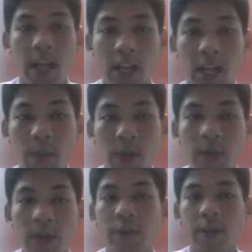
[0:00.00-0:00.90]
chemical
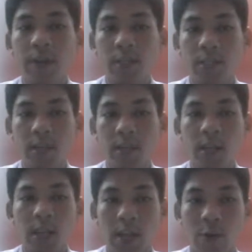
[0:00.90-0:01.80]
resistance
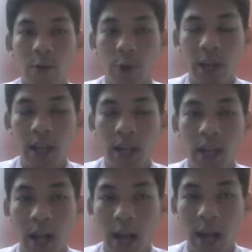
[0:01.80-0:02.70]
in wet and
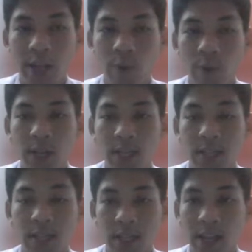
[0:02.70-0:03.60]
high humidity
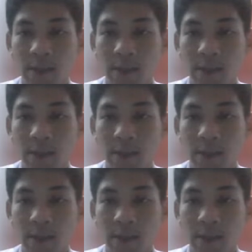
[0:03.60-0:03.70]
setting.